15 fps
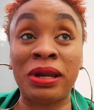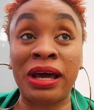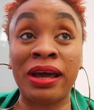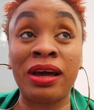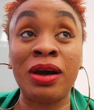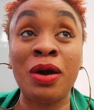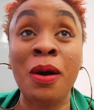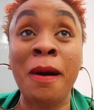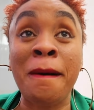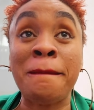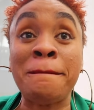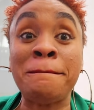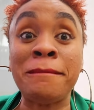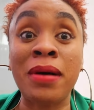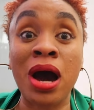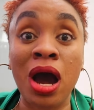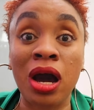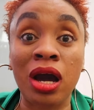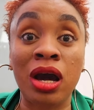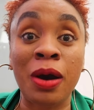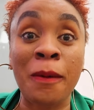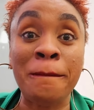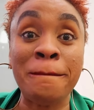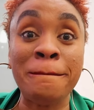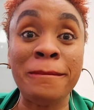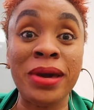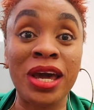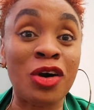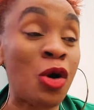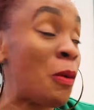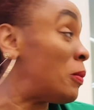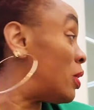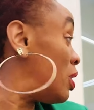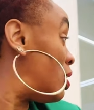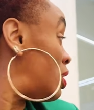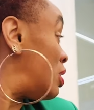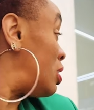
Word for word: like Mac makeup.